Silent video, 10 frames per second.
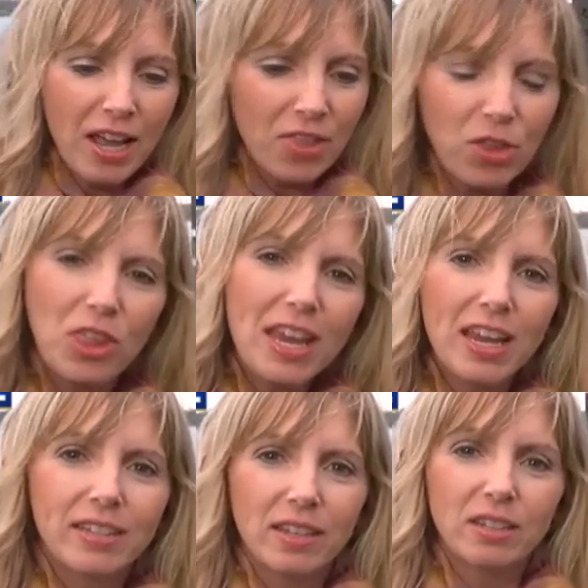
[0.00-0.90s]
the thing
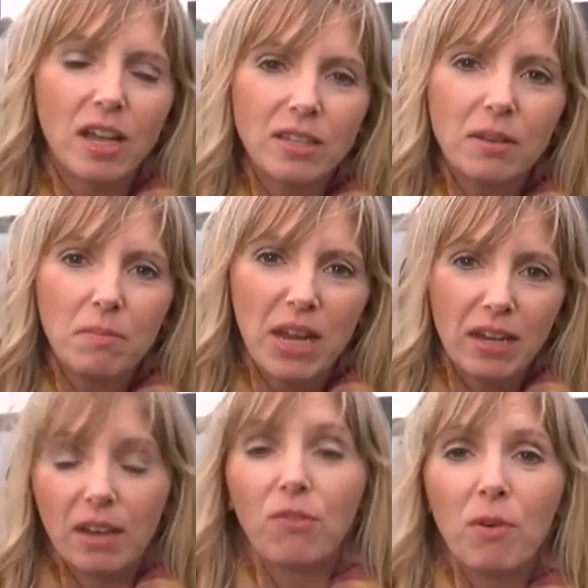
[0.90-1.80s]
is, it doesn't
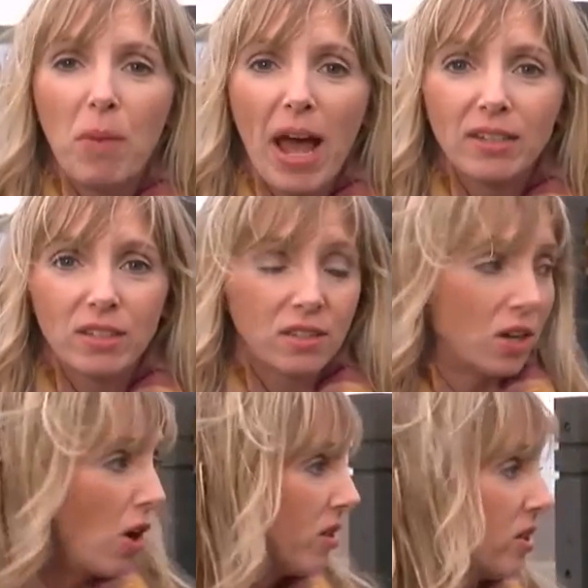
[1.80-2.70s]
mean if it passes
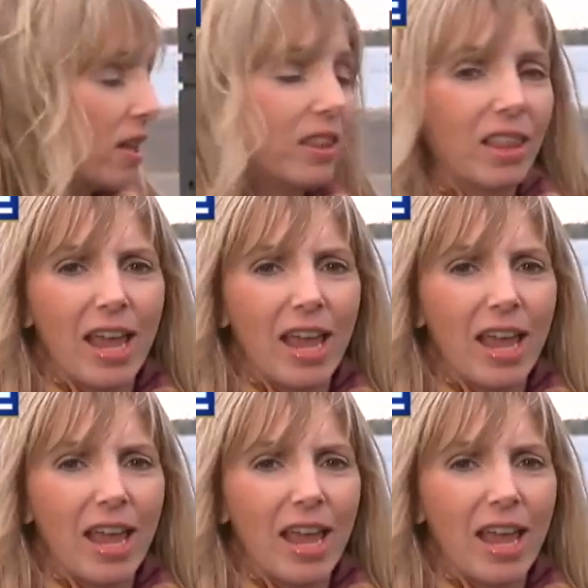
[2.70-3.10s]
that all of a sudden